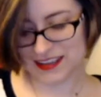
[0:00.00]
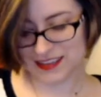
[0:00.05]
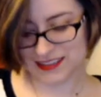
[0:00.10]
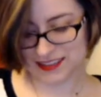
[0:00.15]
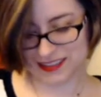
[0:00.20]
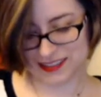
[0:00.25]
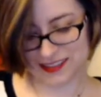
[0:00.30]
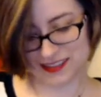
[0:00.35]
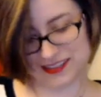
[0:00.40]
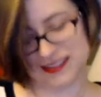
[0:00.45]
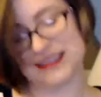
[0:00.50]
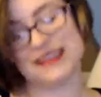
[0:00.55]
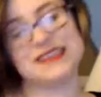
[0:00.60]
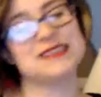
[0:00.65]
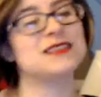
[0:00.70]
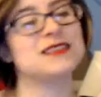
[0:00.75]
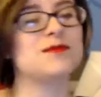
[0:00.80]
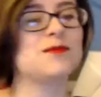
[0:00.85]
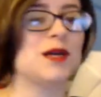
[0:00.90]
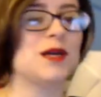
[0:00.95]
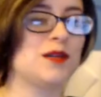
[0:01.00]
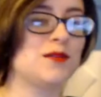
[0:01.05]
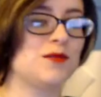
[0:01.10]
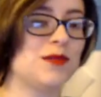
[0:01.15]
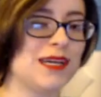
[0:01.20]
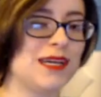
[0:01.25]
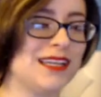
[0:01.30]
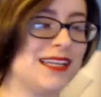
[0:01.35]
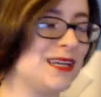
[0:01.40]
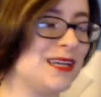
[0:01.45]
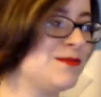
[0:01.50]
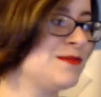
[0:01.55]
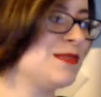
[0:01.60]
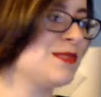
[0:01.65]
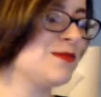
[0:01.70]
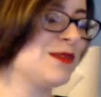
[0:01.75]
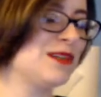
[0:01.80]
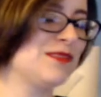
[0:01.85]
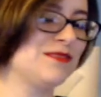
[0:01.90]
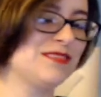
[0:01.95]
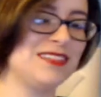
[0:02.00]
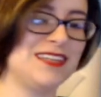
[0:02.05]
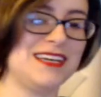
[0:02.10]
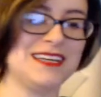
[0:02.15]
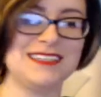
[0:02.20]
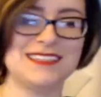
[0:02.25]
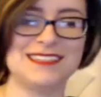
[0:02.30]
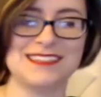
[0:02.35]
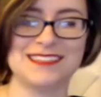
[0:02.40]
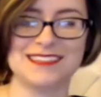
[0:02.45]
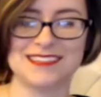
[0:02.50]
That is part of why I like Ms. Marvel, yes.